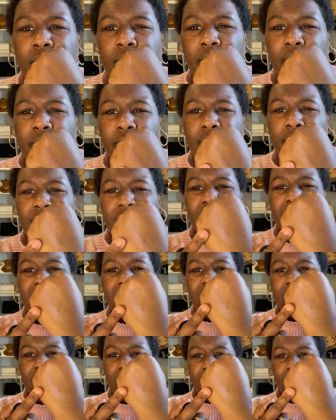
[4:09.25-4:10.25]

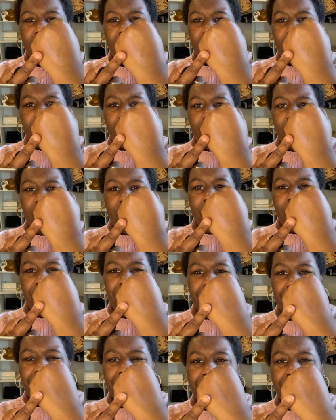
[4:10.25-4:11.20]
iridescent hue.